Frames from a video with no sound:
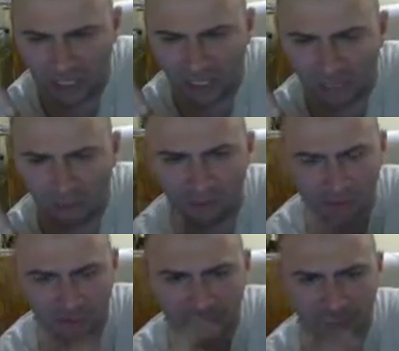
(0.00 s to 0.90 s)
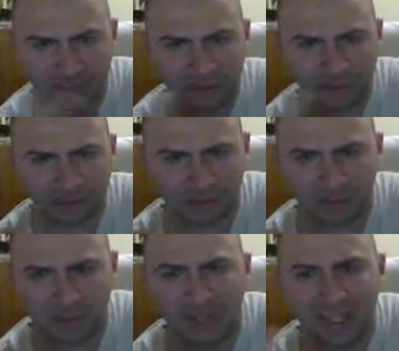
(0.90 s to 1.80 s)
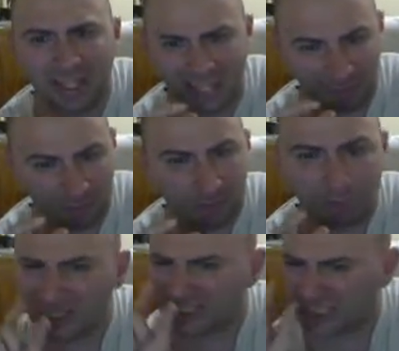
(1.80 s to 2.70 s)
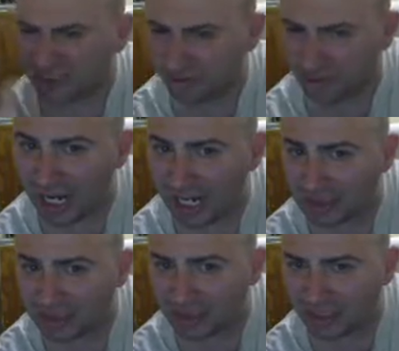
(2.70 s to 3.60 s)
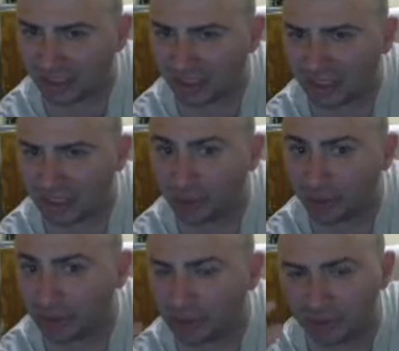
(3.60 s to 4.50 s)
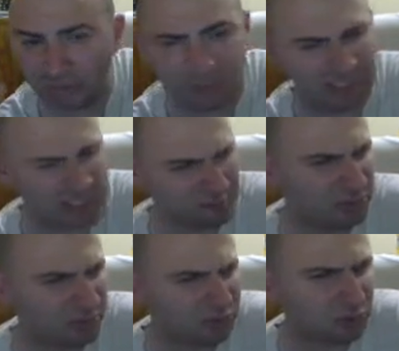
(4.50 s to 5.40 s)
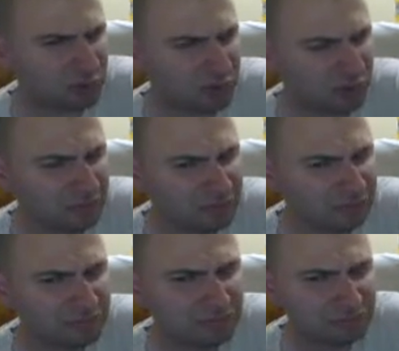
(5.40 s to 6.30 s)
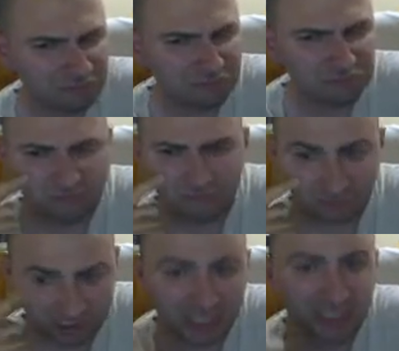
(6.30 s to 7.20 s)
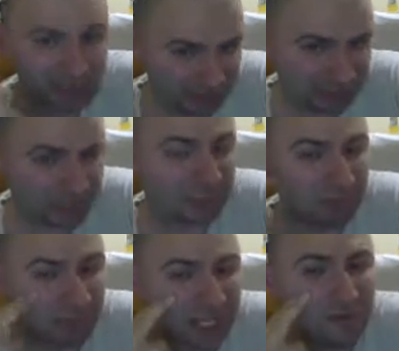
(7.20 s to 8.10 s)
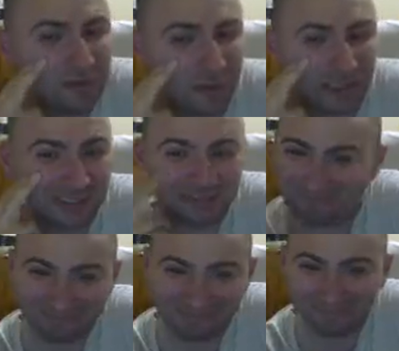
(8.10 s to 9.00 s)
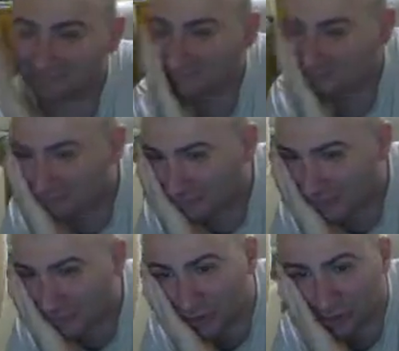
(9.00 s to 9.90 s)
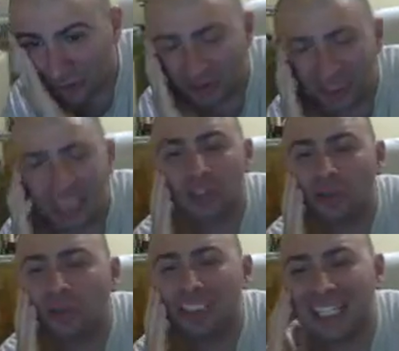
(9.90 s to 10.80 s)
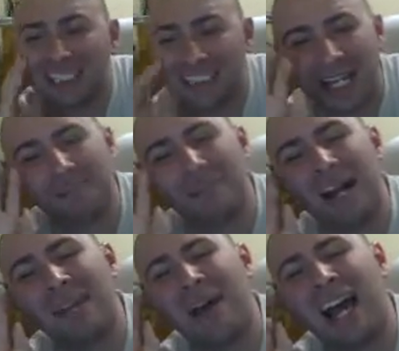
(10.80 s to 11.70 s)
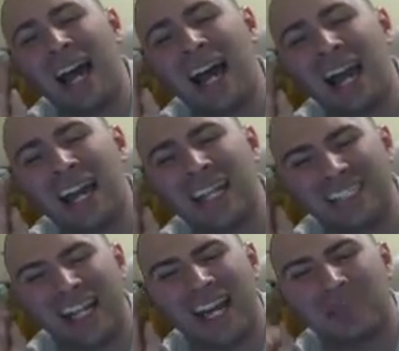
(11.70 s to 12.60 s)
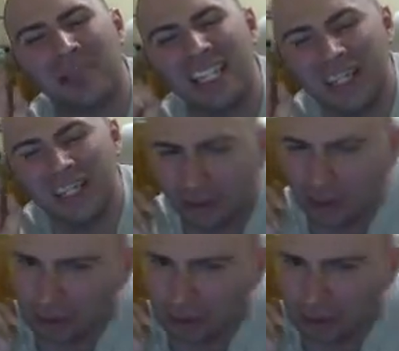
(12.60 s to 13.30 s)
how we were looking at movies that were coming out, and at one point it said Fox, and then it would end up being released by Universal? See? He's to blame for it. So they threw his ass out. Bye-bye, Tommy.